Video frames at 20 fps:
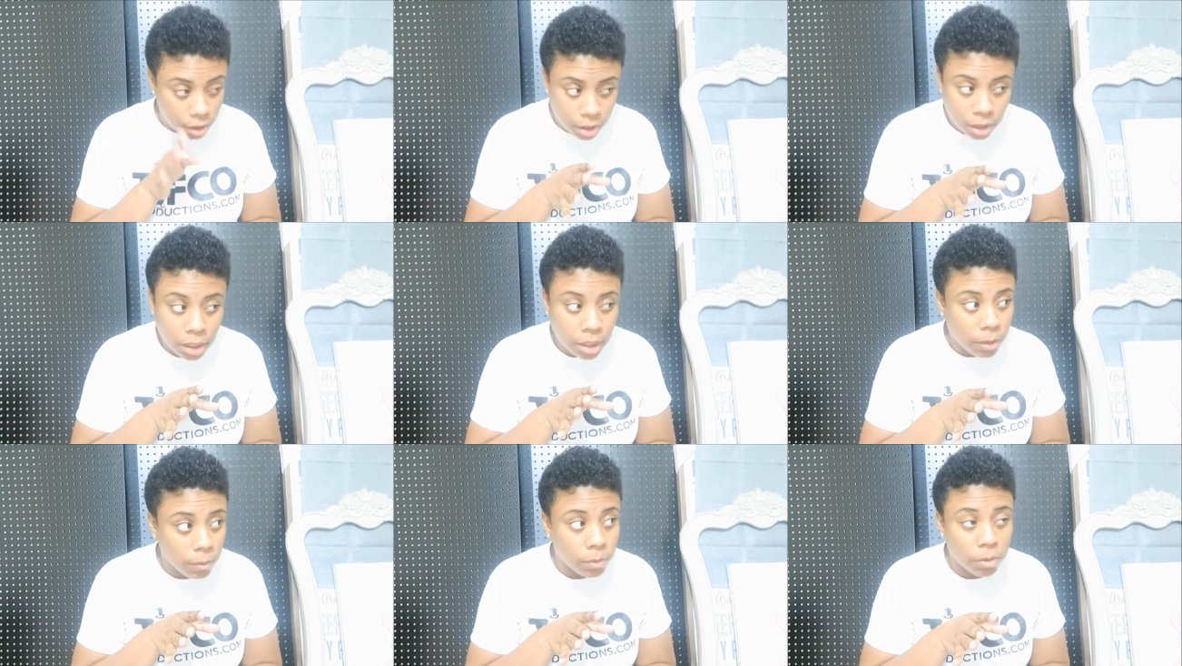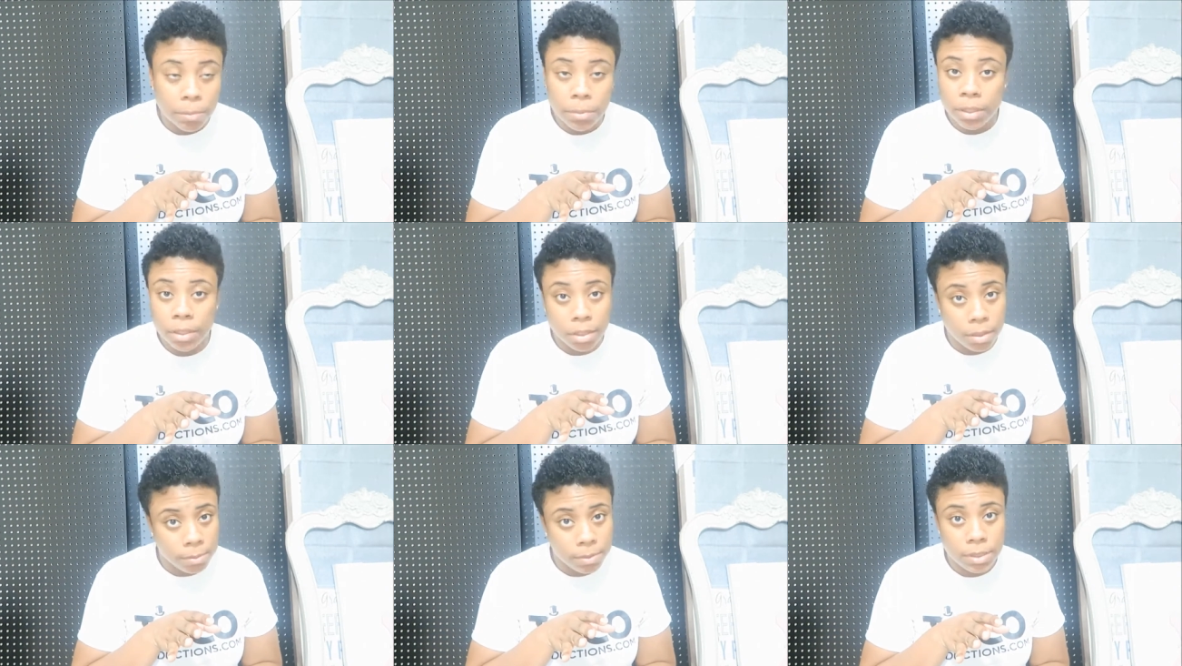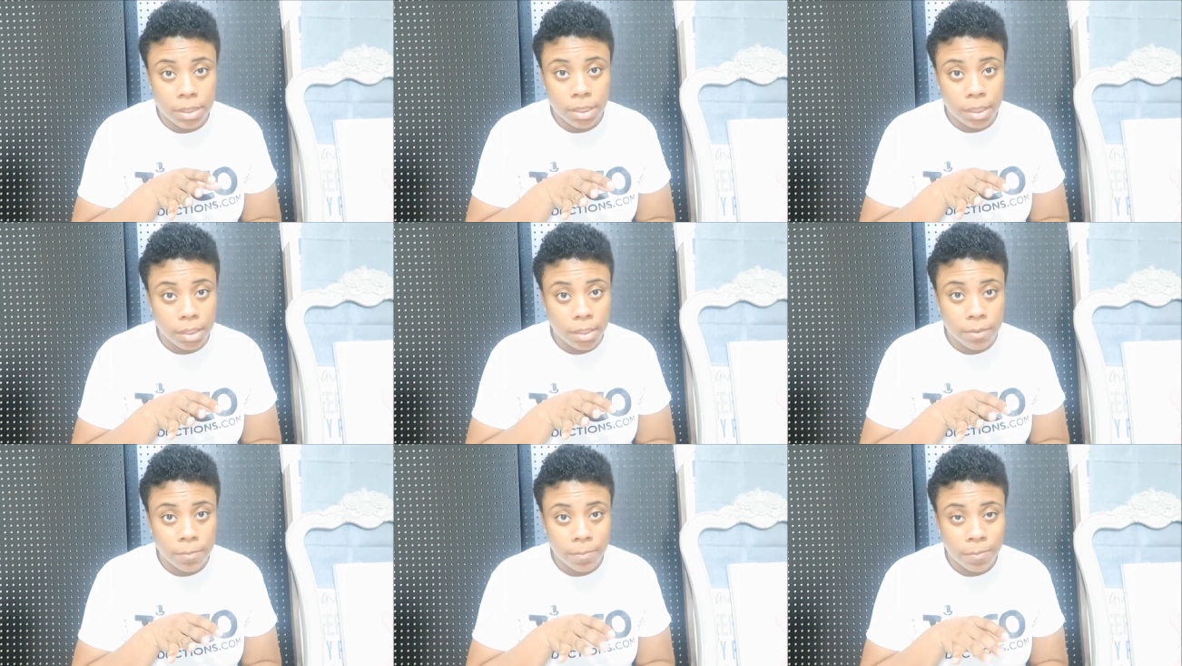He will be
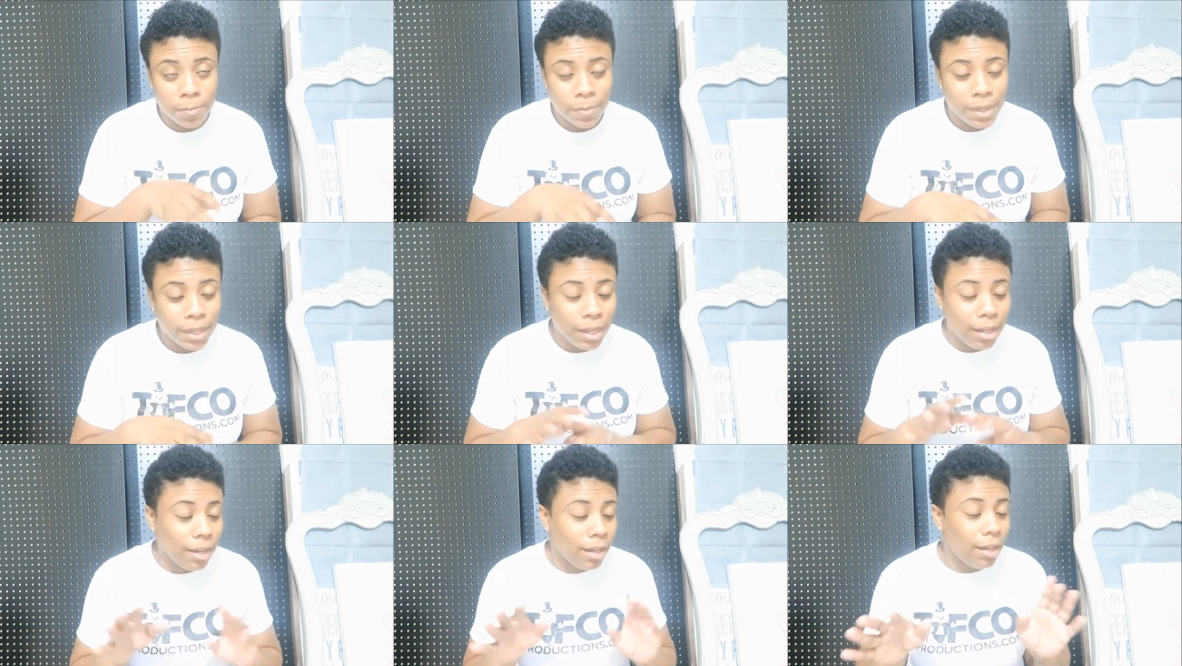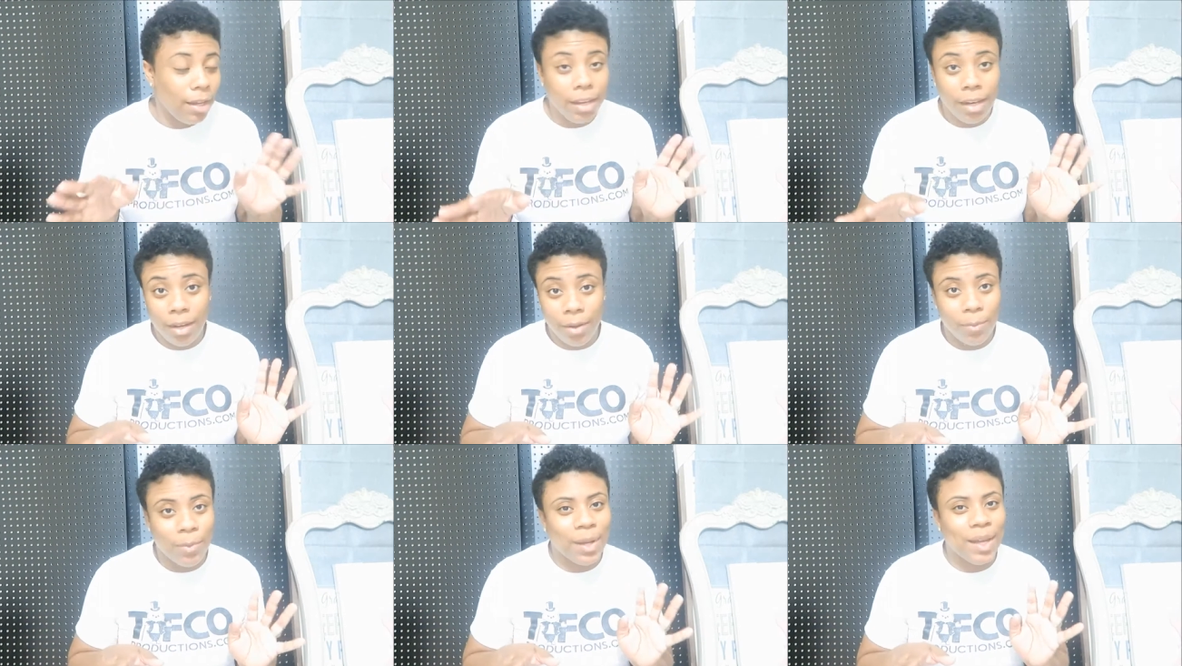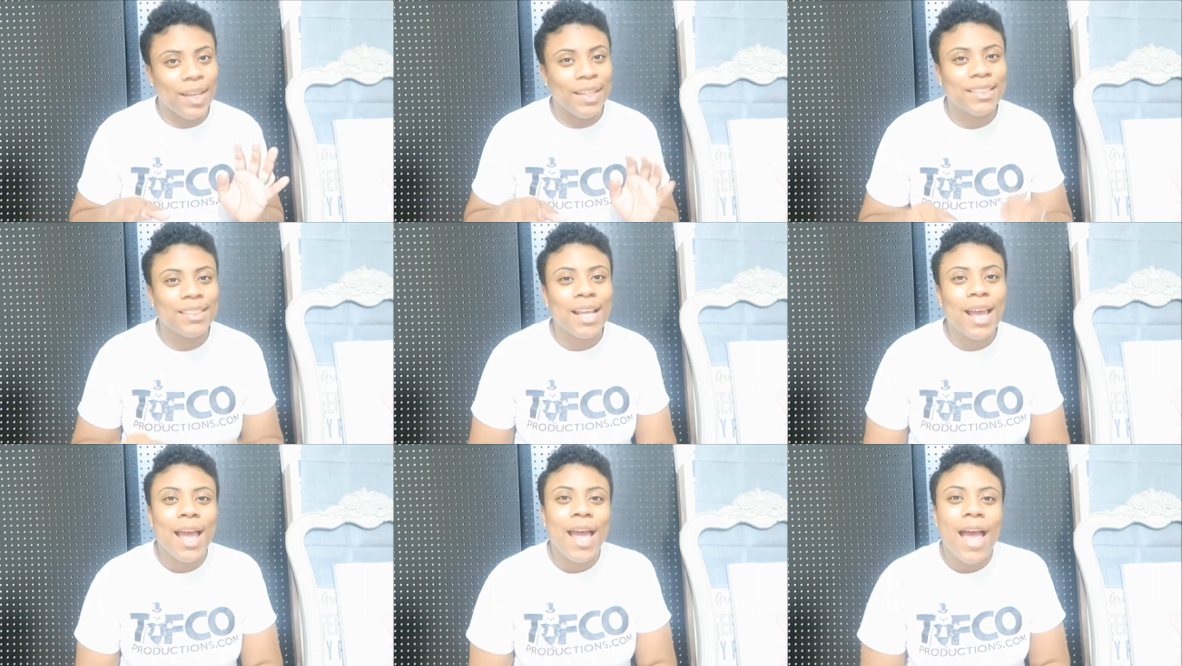upset.
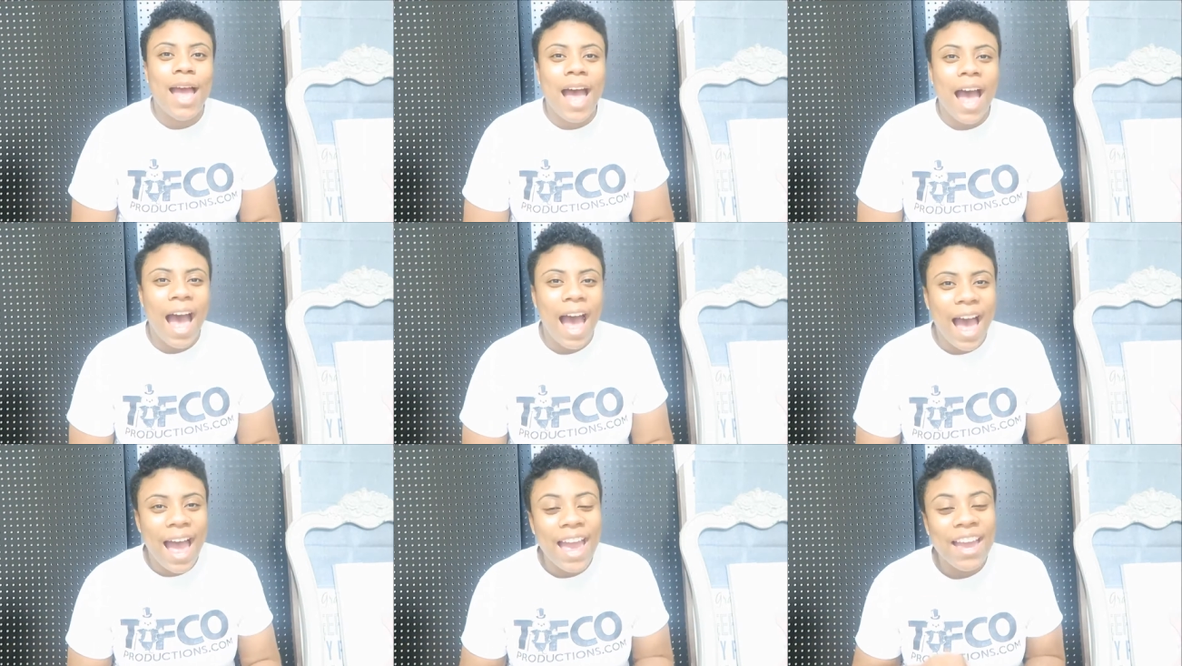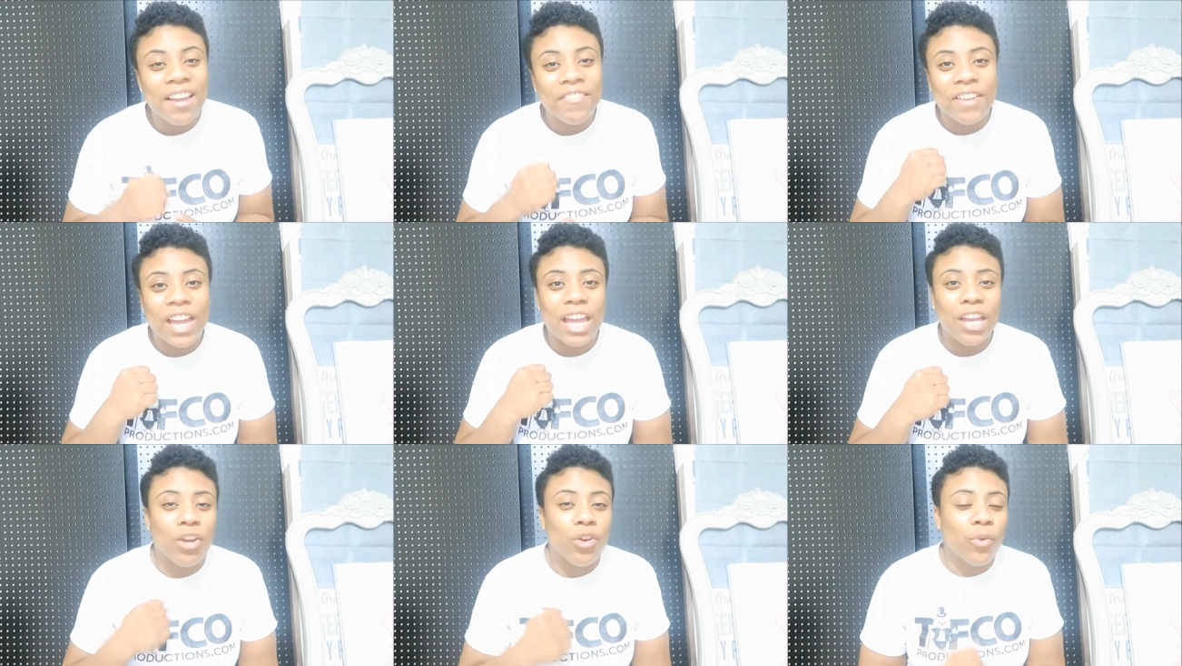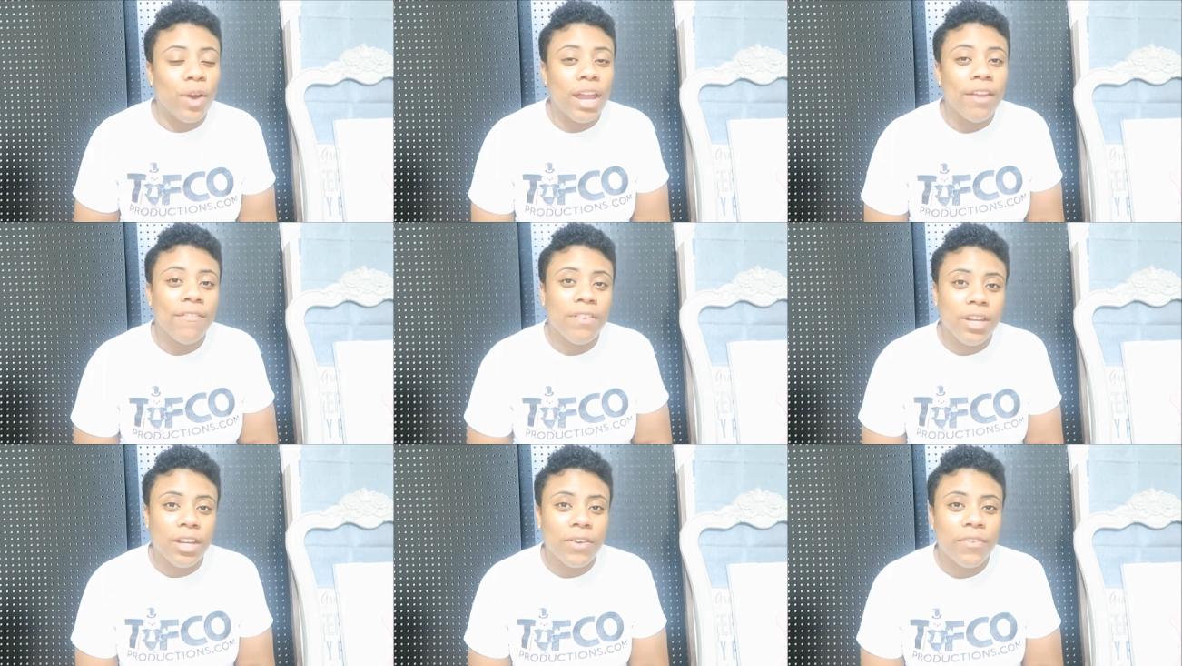Anyways, I have a
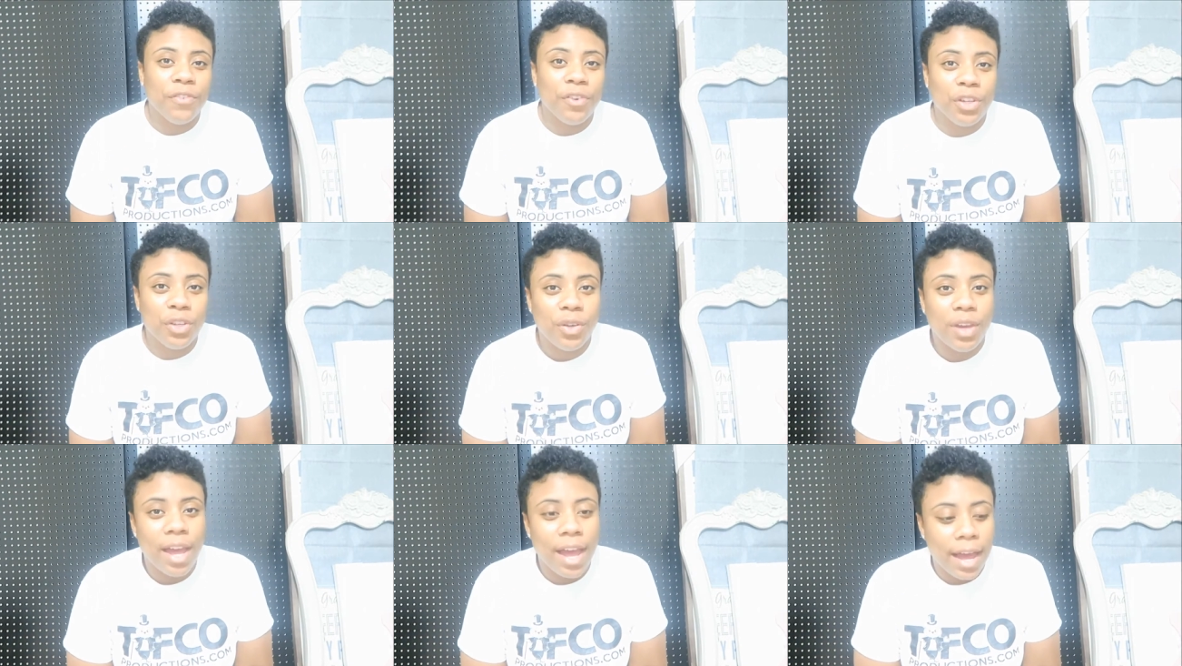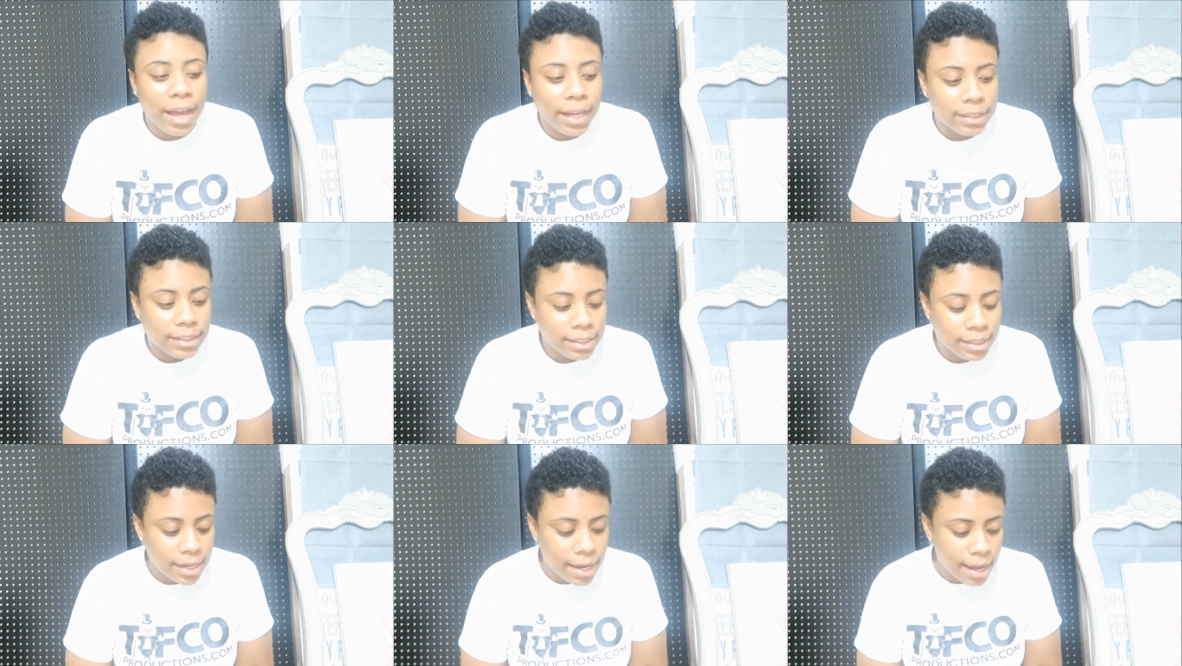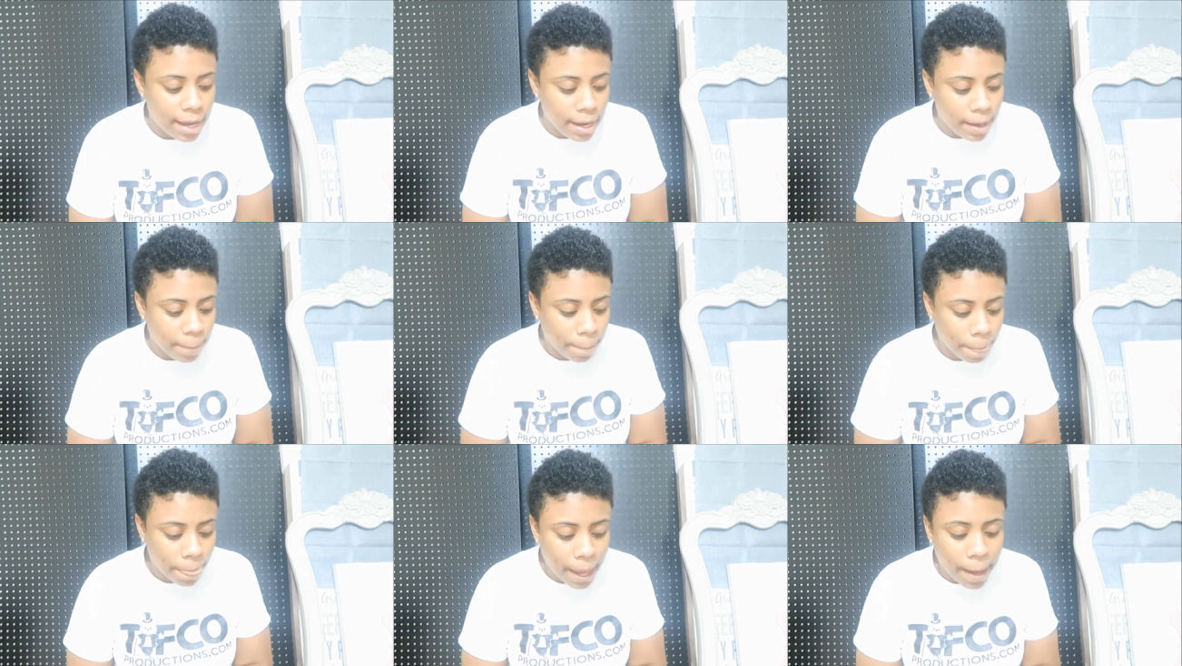great video for you guys today.